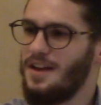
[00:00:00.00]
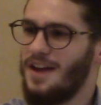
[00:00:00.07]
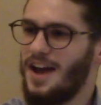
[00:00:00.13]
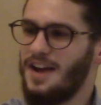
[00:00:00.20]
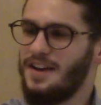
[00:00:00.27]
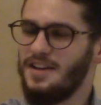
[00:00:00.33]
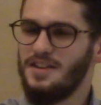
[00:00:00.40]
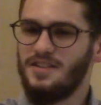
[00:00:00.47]

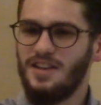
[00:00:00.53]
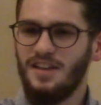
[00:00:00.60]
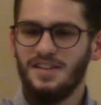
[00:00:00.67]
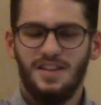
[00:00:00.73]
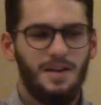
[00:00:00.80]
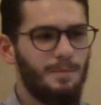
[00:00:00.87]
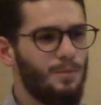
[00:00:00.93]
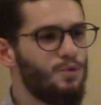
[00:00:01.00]
And he tells
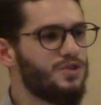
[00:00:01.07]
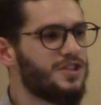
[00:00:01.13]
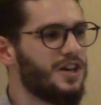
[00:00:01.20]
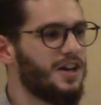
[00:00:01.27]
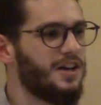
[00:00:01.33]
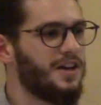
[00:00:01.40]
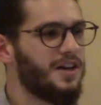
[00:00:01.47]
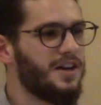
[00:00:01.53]
him,
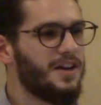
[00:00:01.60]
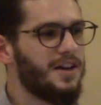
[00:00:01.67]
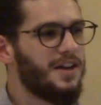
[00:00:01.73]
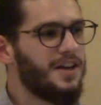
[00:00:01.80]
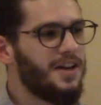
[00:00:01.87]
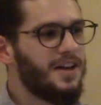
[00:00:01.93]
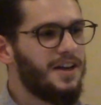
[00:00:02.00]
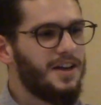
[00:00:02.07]
Musa,
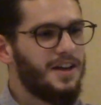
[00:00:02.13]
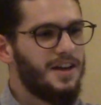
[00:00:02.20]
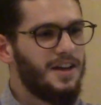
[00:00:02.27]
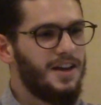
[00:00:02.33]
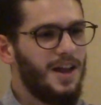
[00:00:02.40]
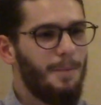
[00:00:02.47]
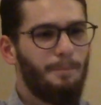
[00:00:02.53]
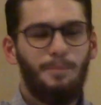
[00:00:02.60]

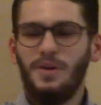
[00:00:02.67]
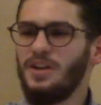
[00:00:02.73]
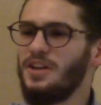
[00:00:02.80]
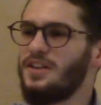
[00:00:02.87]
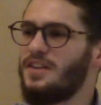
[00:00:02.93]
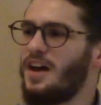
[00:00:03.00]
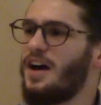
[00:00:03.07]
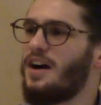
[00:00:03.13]

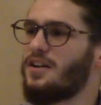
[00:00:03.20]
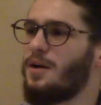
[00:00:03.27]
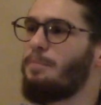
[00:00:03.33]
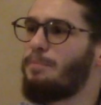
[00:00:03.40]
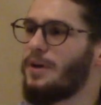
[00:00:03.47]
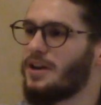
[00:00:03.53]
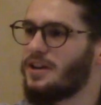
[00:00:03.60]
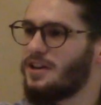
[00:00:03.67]
labbi nida'a
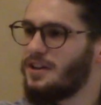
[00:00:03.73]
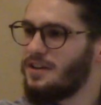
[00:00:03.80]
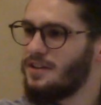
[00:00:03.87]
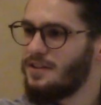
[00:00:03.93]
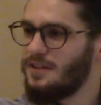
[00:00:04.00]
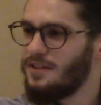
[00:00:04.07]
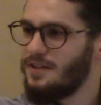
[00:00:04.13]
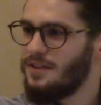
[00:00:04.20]
rabbik.
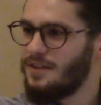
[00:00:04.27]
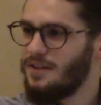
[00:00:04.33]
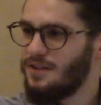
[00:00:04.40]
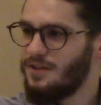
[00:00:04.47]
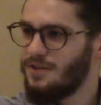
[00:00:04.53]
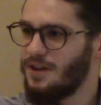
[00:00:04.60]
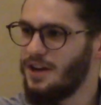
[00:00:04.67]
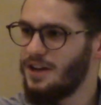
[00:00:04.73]

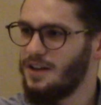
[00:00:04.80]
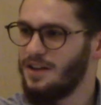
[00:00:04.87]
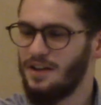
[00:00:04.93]
Right?